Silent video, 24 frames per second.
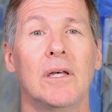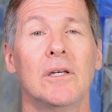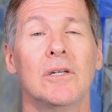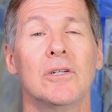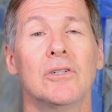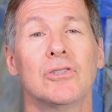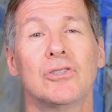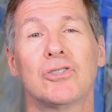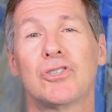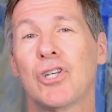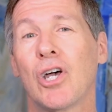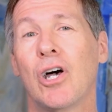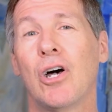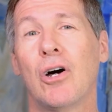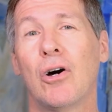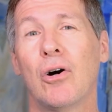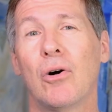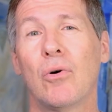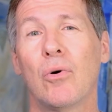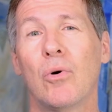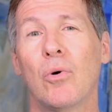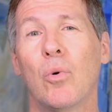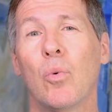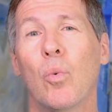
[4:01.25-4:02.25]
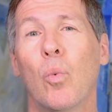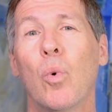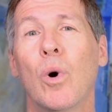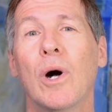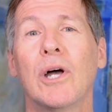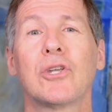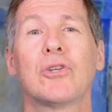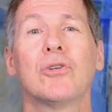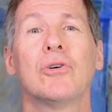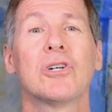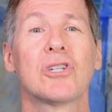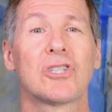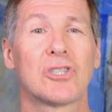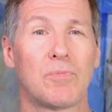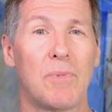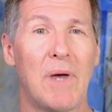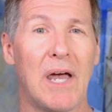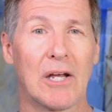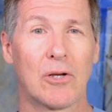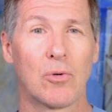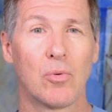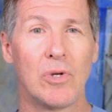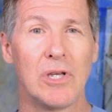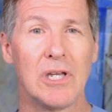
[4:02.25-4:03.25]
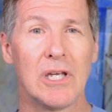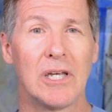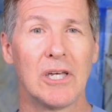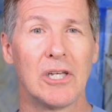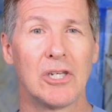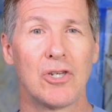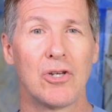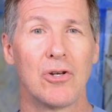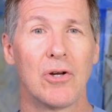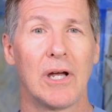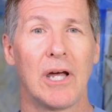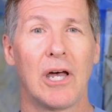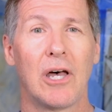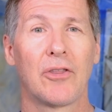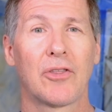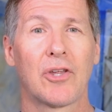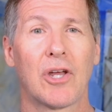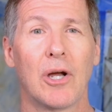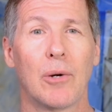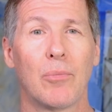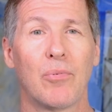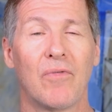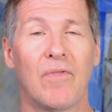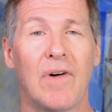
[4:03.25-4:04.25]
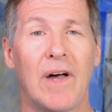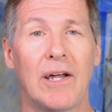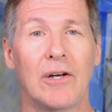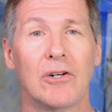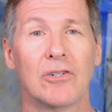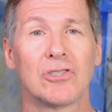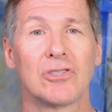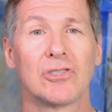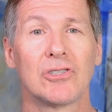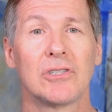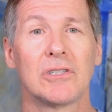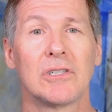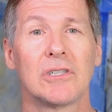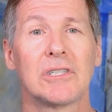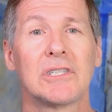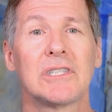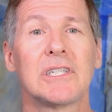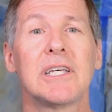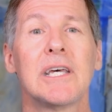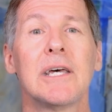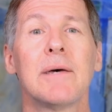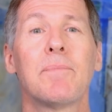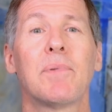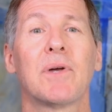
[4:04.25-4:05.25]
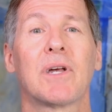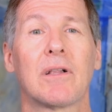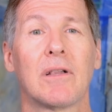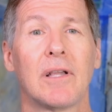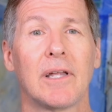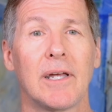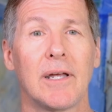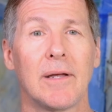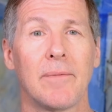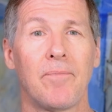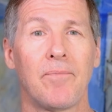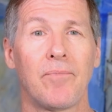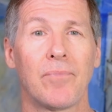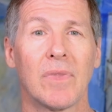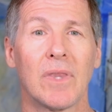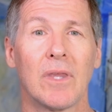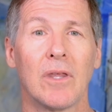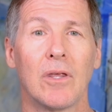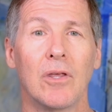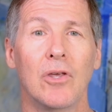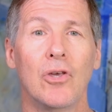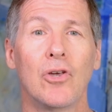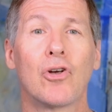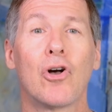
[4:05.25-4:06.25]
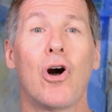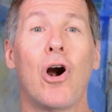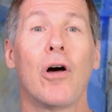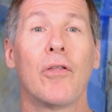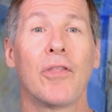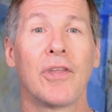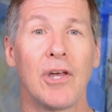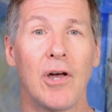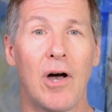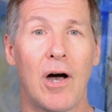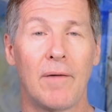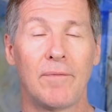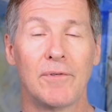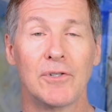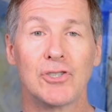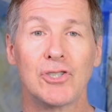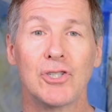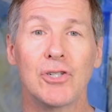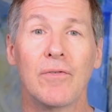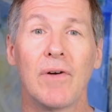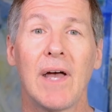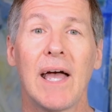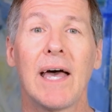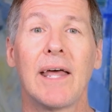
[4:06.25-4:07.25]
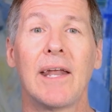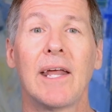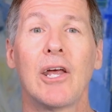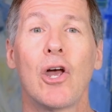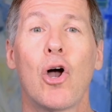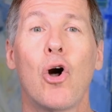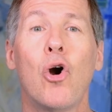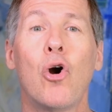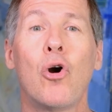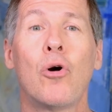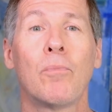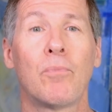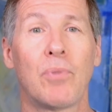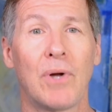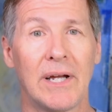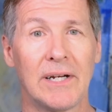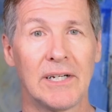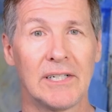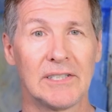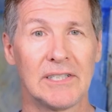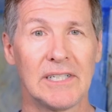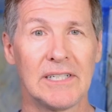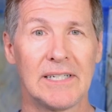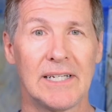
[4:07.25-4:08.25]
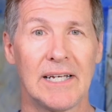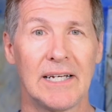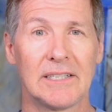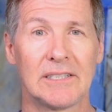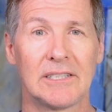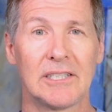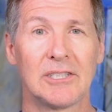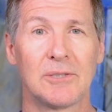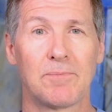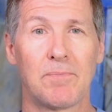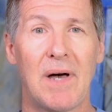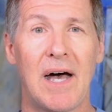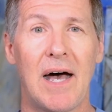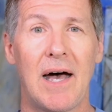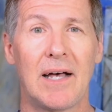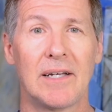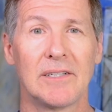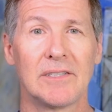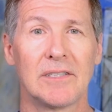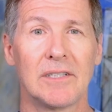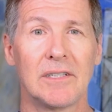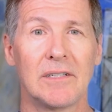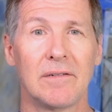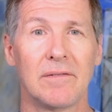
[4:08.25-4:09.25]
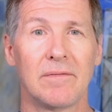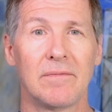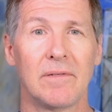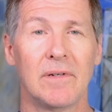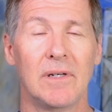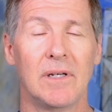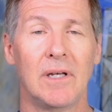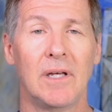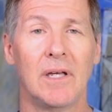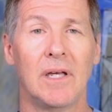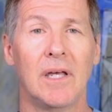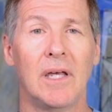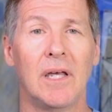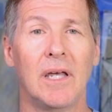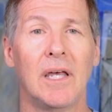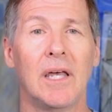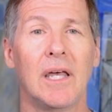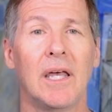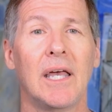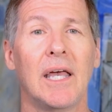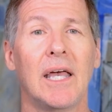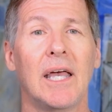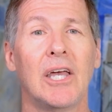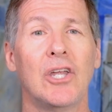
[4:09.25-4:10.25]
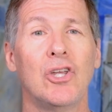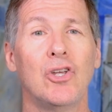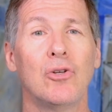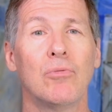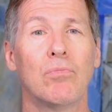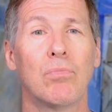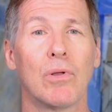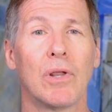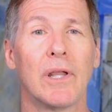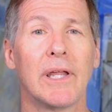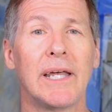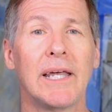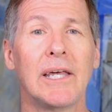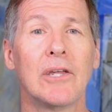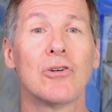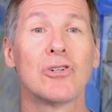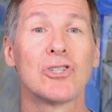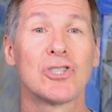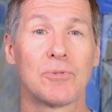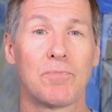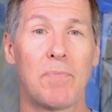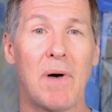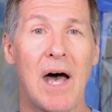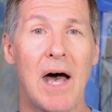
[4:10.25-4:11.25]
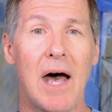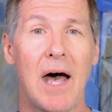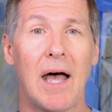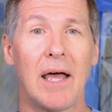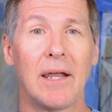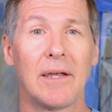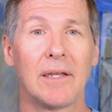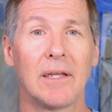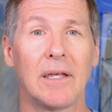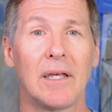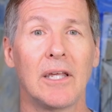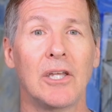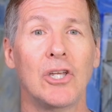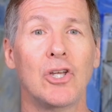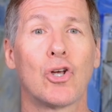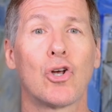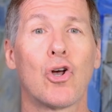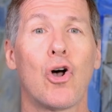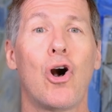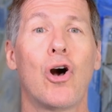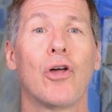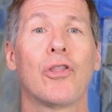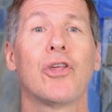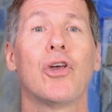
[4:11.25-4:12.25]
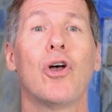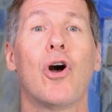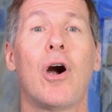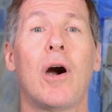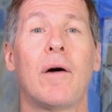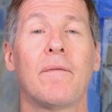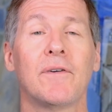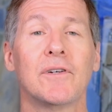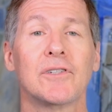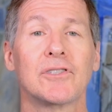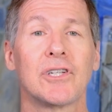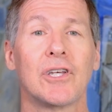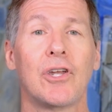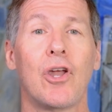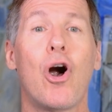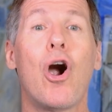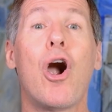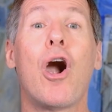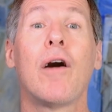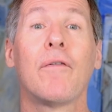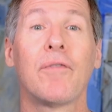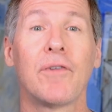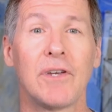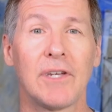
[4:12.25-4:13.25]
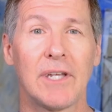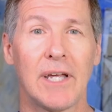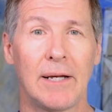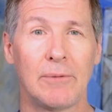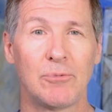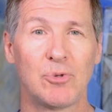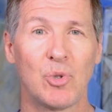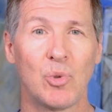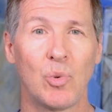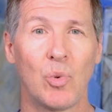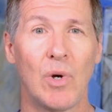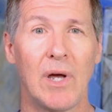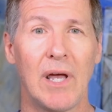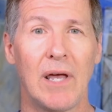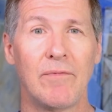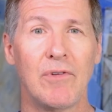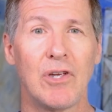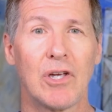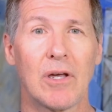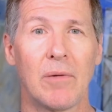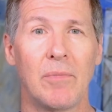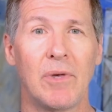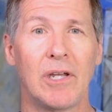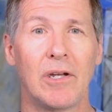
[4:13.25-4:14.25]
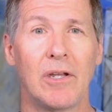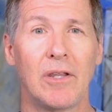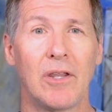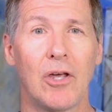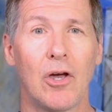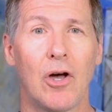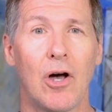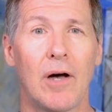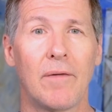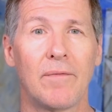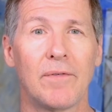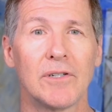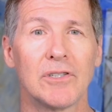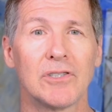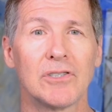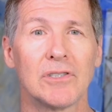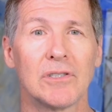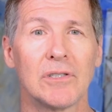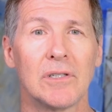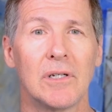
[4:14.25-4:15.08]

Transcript: So, what to expect when you get to your healthcare providers? Typically, you call the office, you've had a home pregnancy test that's positive, and you bleed or spot, and you call the office, and oftentimes we will have you come into the office.